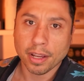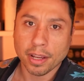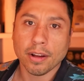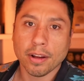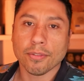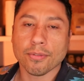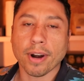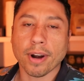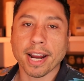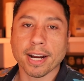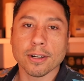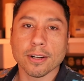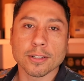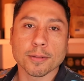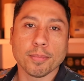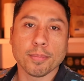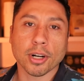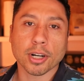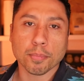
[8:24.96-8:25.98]
Franco's
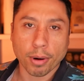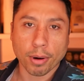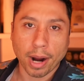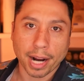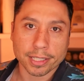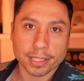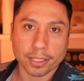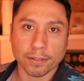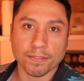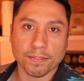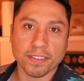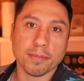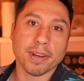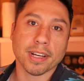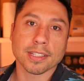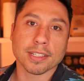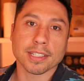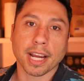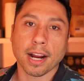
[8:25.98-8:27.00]
book, Practical
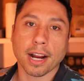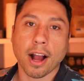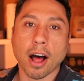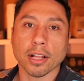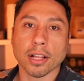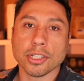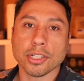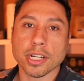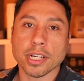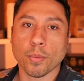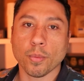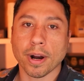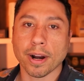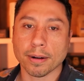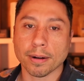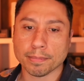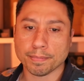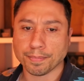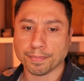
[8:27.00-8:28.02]
Female Psychology, and
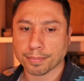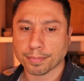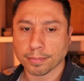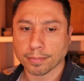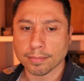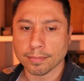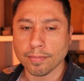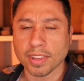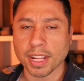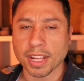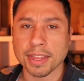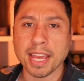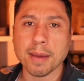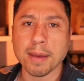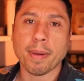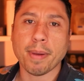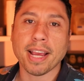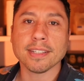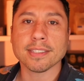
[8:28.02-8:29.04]
where they
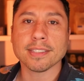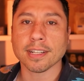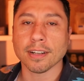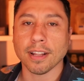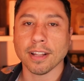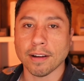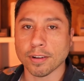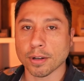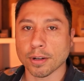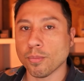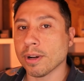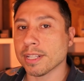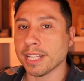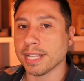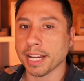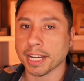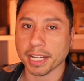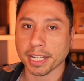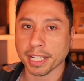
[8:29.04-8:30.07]
base their love on what
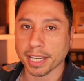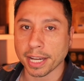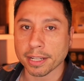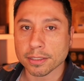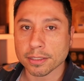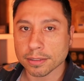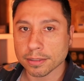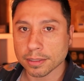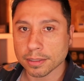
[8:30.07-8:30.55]
they can get.